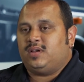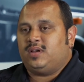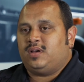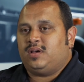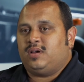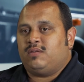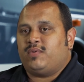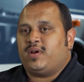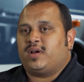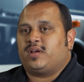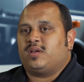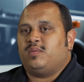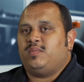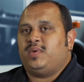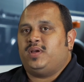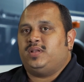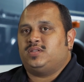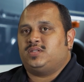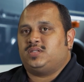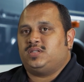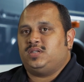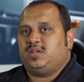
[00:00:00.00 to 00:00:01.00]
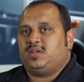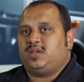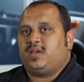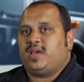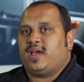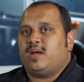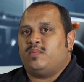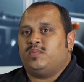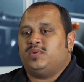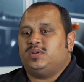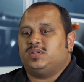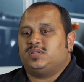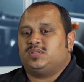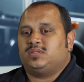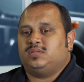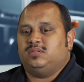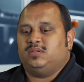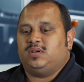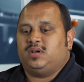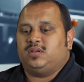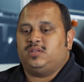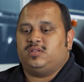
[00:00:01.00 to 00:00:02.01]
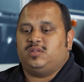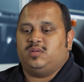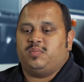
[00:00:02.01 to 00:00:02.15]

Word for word: recommend Seek cameras to other